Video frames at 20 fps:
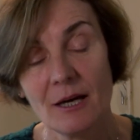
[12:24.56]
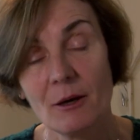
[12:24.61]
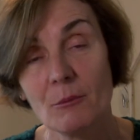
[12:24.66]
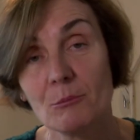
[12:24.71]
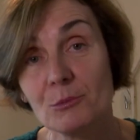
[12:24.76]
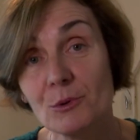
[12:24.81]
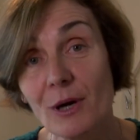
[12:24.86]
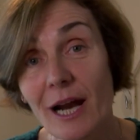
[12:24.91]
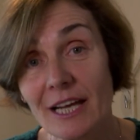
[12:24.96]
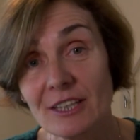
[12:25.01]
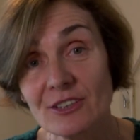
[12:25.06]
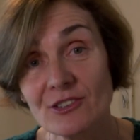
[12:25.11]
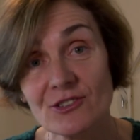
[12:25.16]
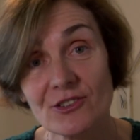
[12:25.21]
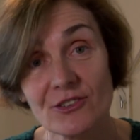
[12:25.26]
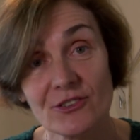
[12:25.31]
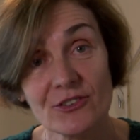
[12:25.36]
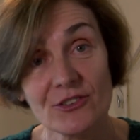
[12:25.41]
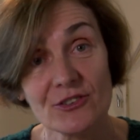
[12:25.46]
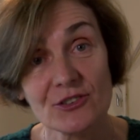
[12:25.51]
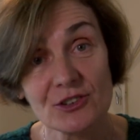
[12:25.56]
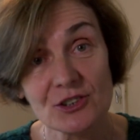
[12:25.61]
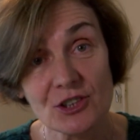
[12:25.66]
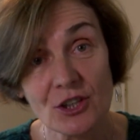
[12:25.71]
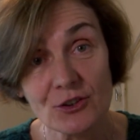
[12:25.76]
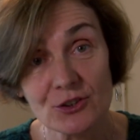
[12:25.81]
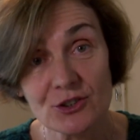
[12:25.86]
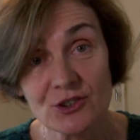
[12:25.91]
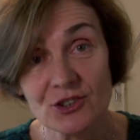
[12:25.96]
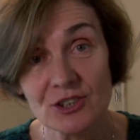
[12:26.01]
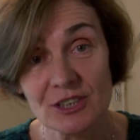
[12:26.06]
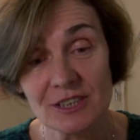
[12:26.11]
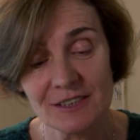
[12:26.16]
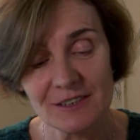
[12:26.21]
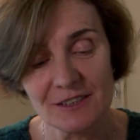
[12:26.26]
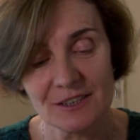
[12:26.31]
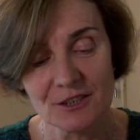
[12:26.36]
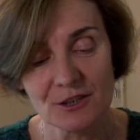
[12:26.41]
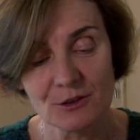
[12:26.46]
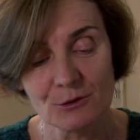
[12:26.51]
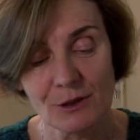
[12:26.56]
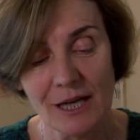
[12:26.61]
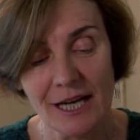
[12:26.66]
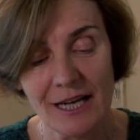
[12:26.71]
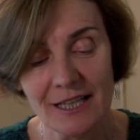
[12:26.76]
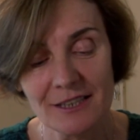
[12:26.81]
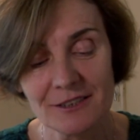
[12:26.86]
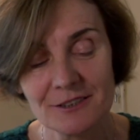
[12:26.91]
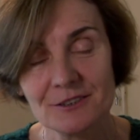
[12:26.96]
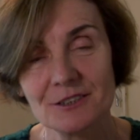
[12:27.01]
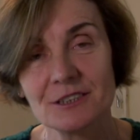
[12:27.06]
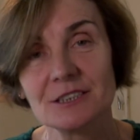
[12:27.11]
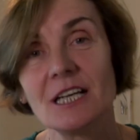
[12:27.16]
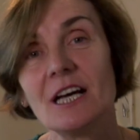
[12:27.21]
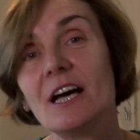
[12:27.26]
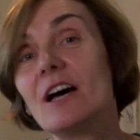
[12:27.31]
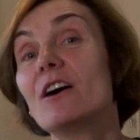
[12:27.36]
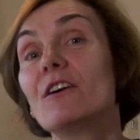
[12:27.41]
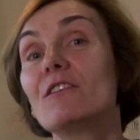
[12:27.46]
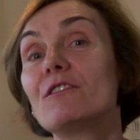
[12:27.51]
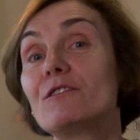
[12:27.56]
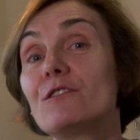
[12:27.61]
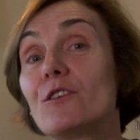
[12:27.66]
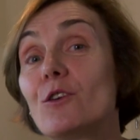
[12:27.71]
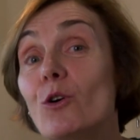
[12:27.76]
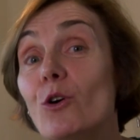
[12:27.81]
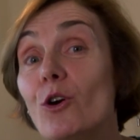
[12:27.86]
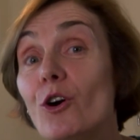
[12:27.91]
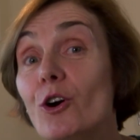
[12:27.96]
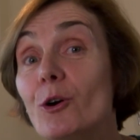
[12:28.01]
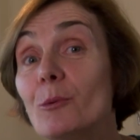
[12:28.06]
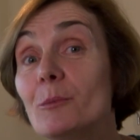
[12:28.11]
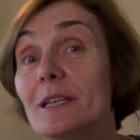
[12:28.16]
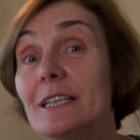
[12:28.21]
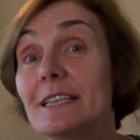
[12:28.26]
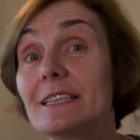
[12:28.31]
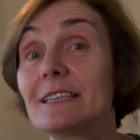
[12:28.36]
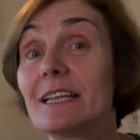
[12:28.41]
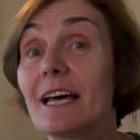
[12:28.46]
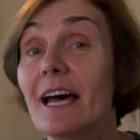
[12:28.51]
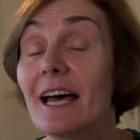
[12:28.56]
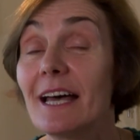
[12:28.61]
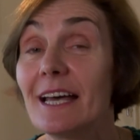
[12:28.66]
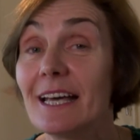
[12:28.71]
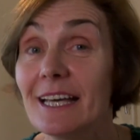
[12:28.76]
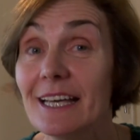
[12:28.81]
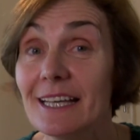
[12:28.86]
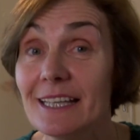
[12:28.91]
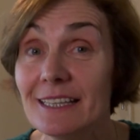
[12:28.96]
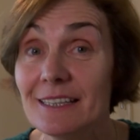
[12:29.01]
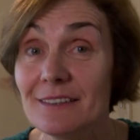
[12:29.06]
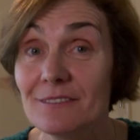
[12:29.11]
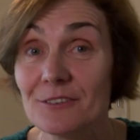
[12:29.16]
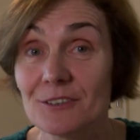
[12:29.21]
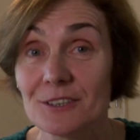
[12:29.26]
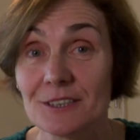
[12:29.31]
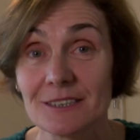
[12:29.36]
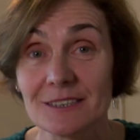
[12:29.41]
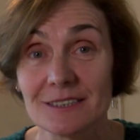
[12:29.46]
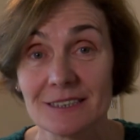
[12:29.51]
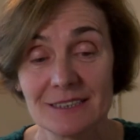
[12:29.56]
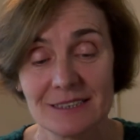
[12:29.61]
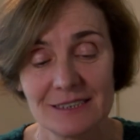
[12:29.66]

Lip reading: Branches touching the ground, forming a haven,